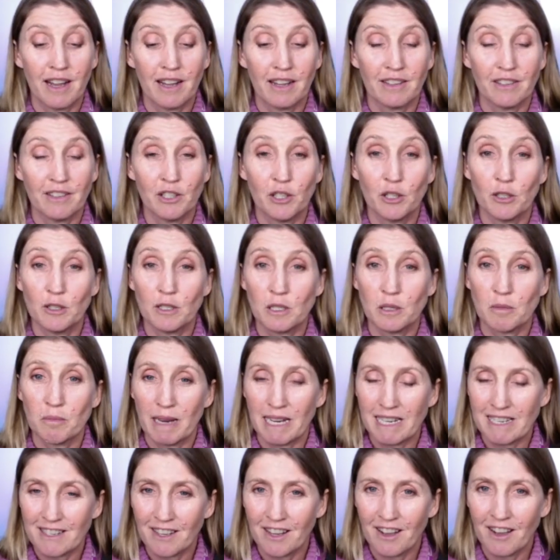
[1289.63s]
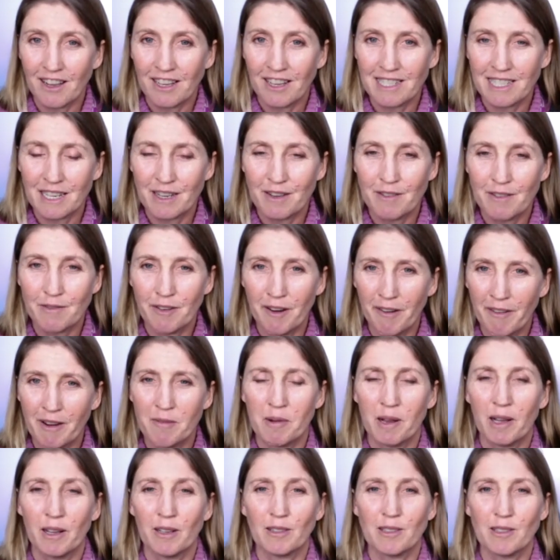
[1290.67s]
you specialise in very
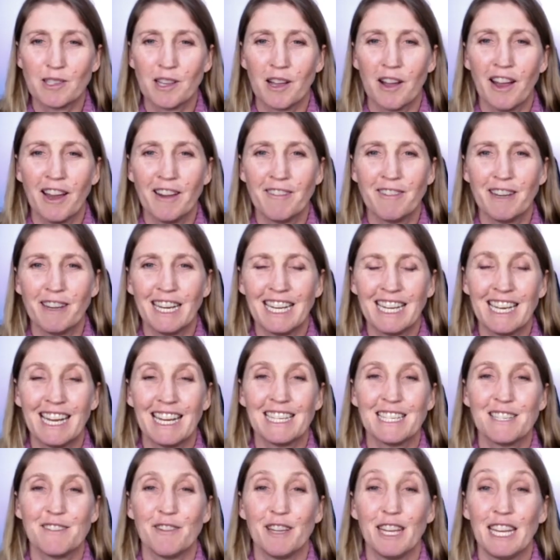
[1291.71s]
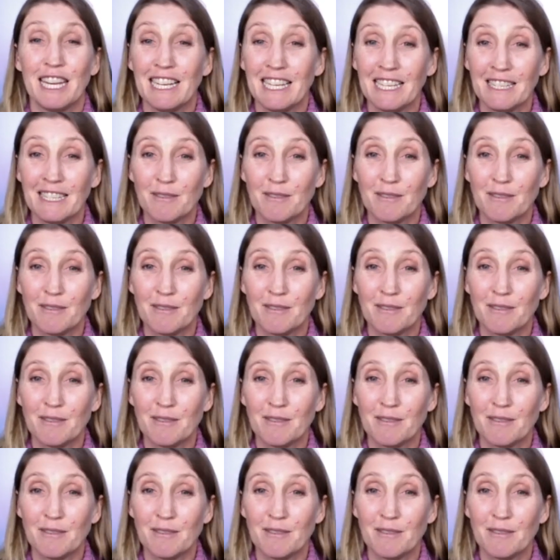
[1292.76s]
well, Di, reconnective healing.